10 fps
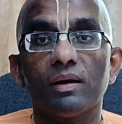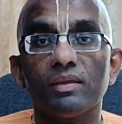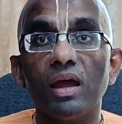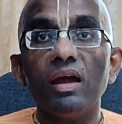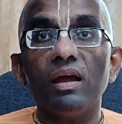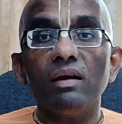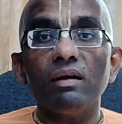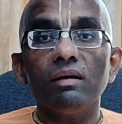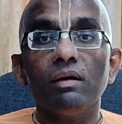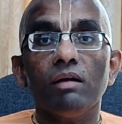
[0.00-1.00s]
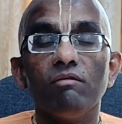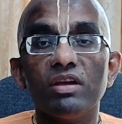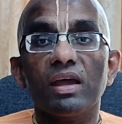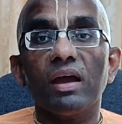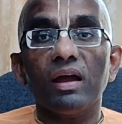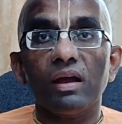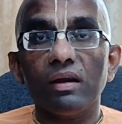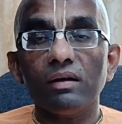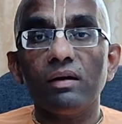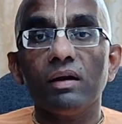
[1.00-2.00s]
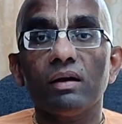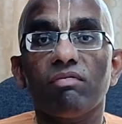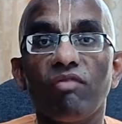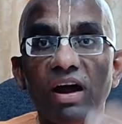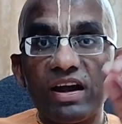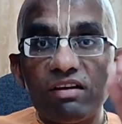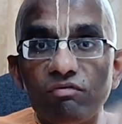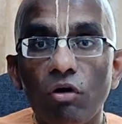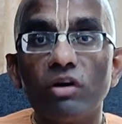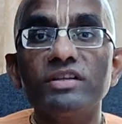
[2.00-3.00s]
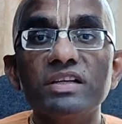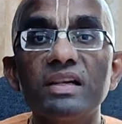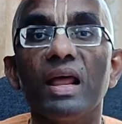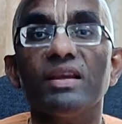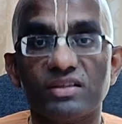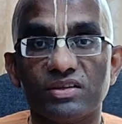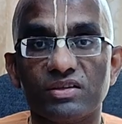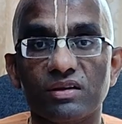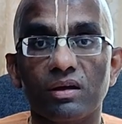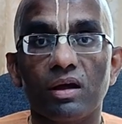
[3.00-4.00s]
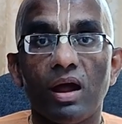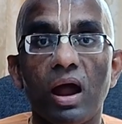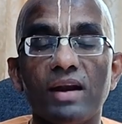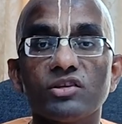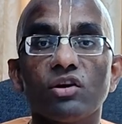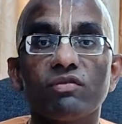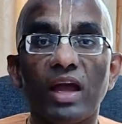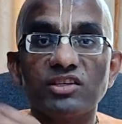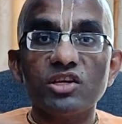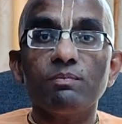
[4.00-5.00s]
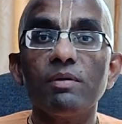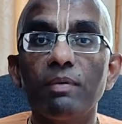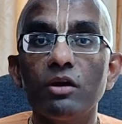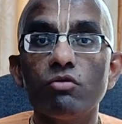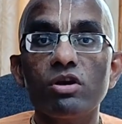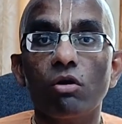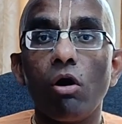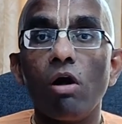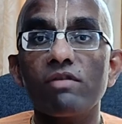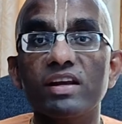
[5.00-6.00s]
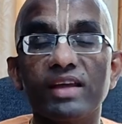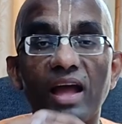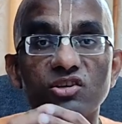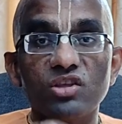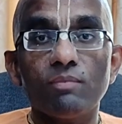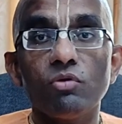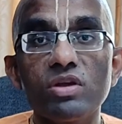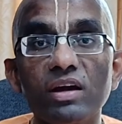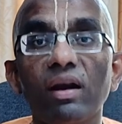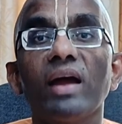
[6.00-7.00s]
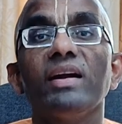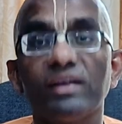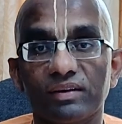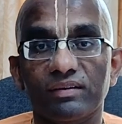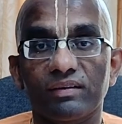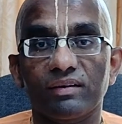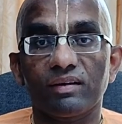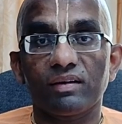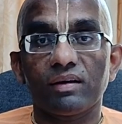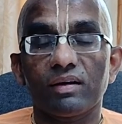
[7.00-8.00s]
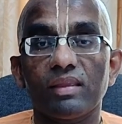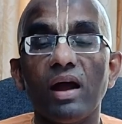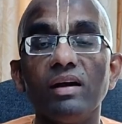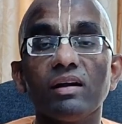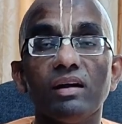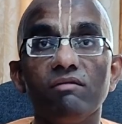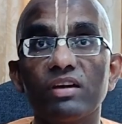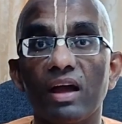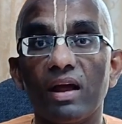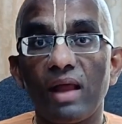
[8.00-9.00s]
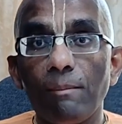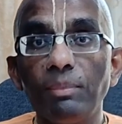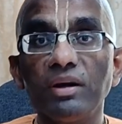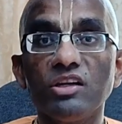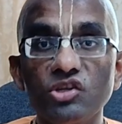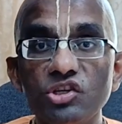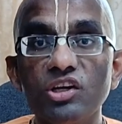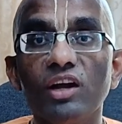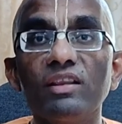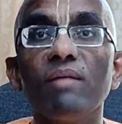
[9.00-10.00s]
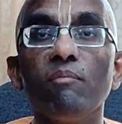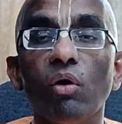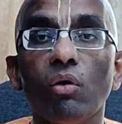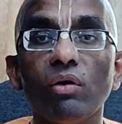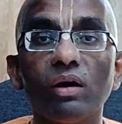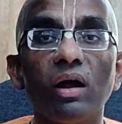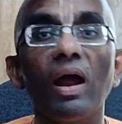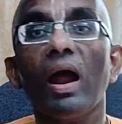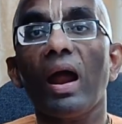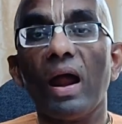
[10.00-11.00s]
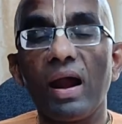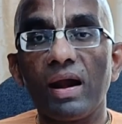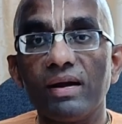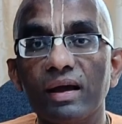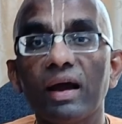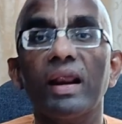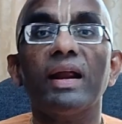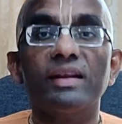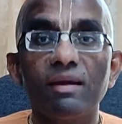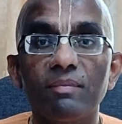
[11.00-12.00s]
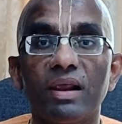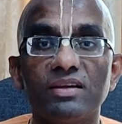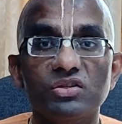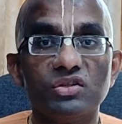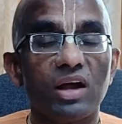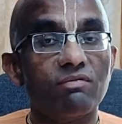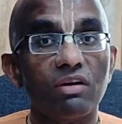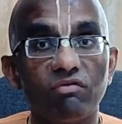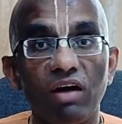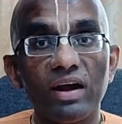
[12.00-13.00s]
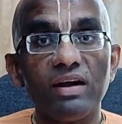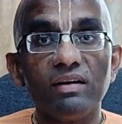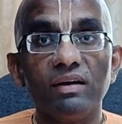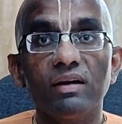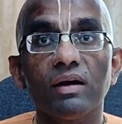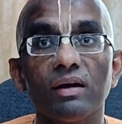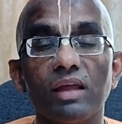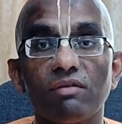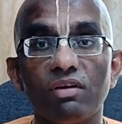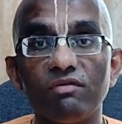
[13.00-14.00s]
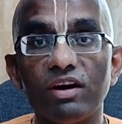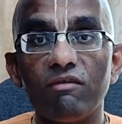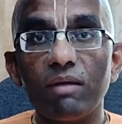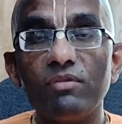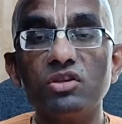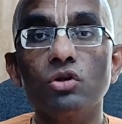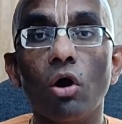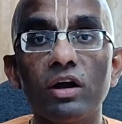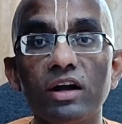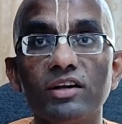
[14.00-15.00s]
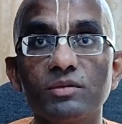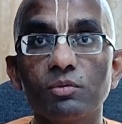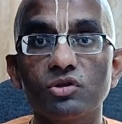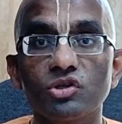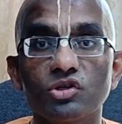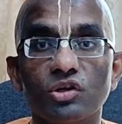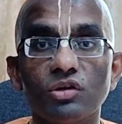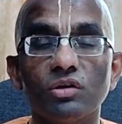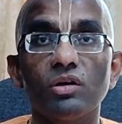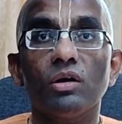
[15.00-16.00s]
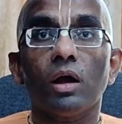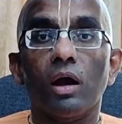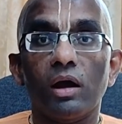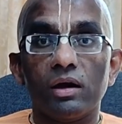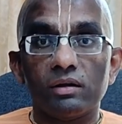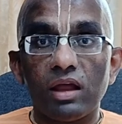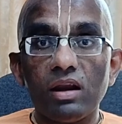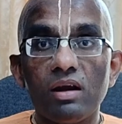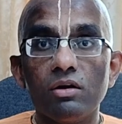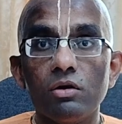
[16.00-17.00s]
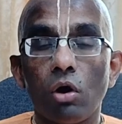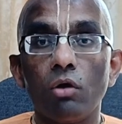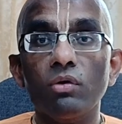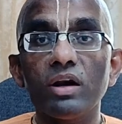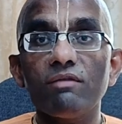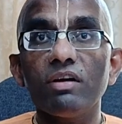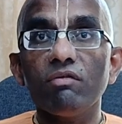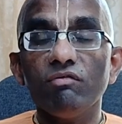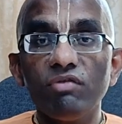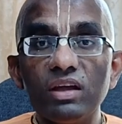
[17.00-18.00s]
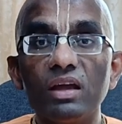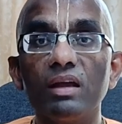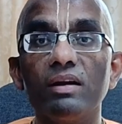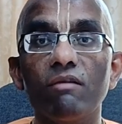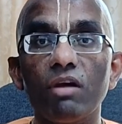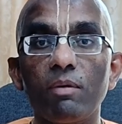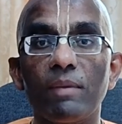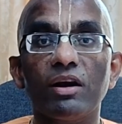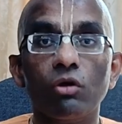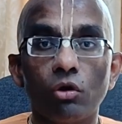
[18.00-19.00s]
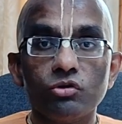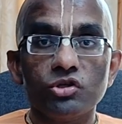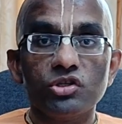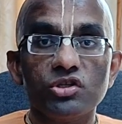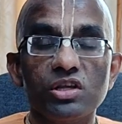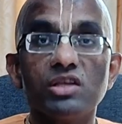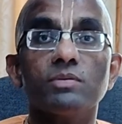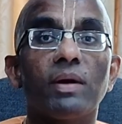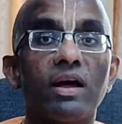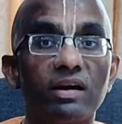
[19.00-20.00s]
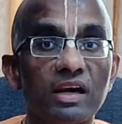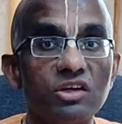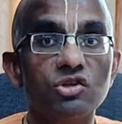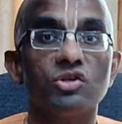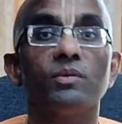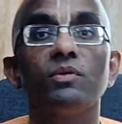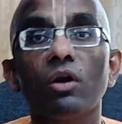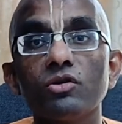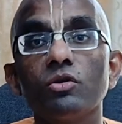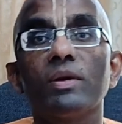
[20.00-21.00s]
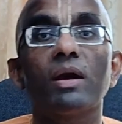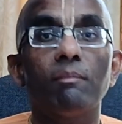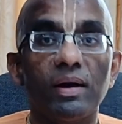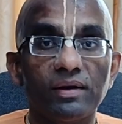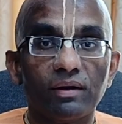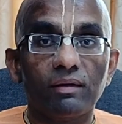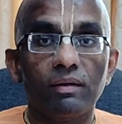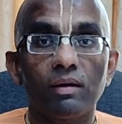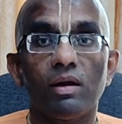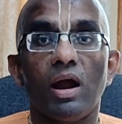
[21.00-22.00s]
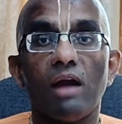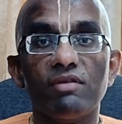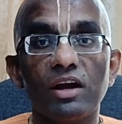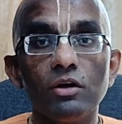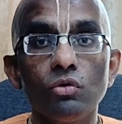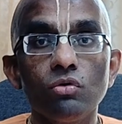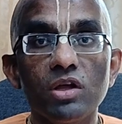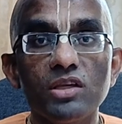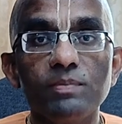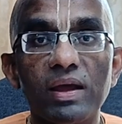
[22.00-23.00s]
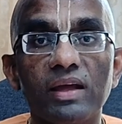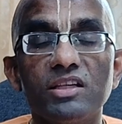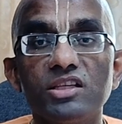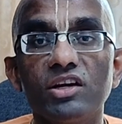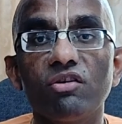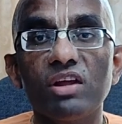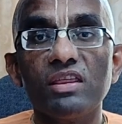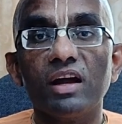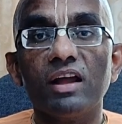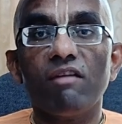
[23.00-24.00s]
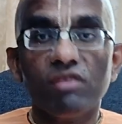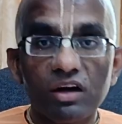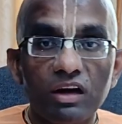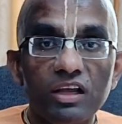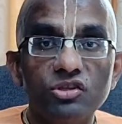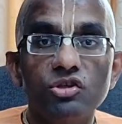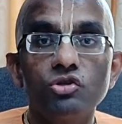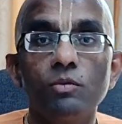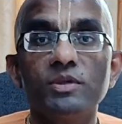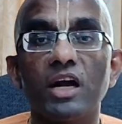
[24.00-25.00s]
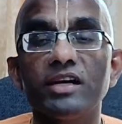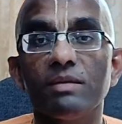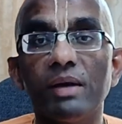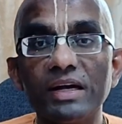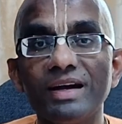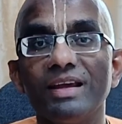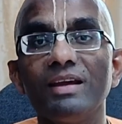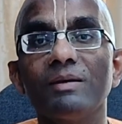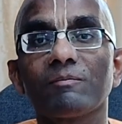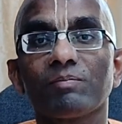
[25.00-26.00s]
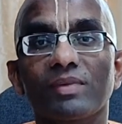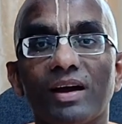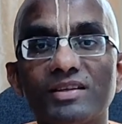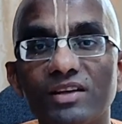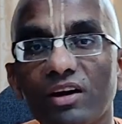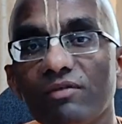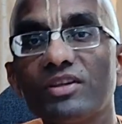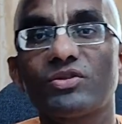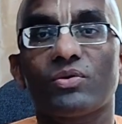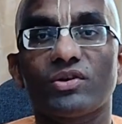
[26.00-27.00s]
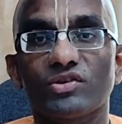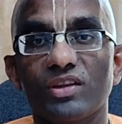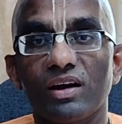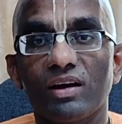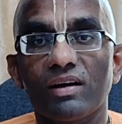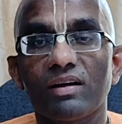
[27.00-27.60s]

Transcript: then we can find faults less. And instead of catching people doing wrong, we can catch them doing right. That we can appreciate them more and correct them less. And we'll find that when we develop this godly disposition, uh, then not only will we develop a better consciousness, but our relationships will also become better. And we can do this by considering that every relationship is ultimately a service to Krishna.